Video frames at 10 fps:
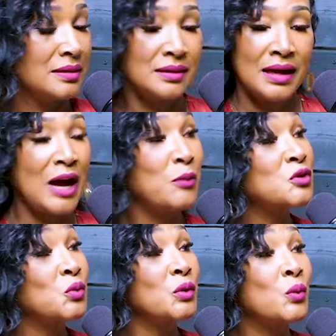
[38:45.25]
I
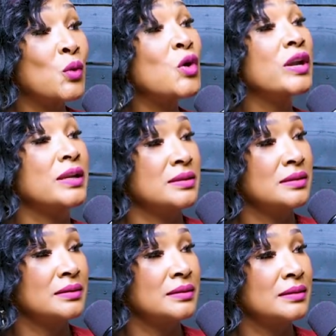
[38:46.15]
was rewarded.
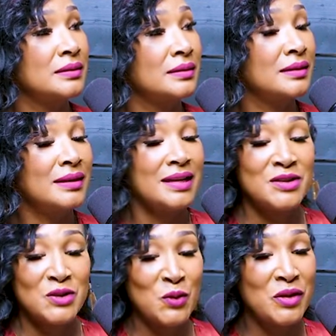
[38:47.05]
And
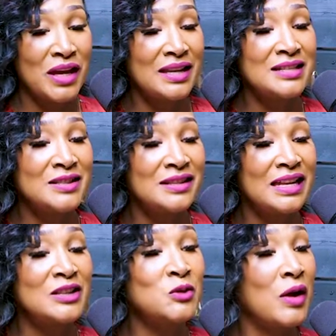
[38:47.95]
so that is
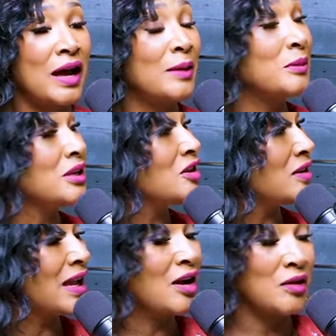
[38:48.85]
that is why I'm here
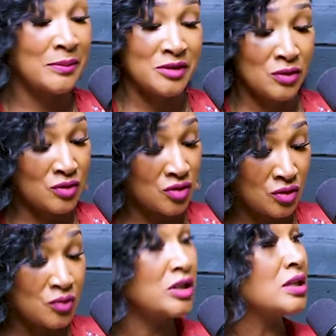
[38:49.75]
now, and I'm so
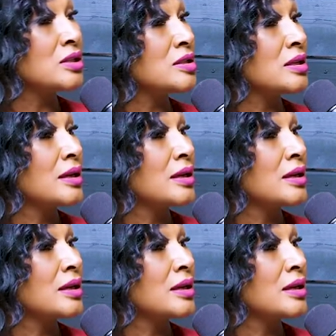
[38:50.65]
studious.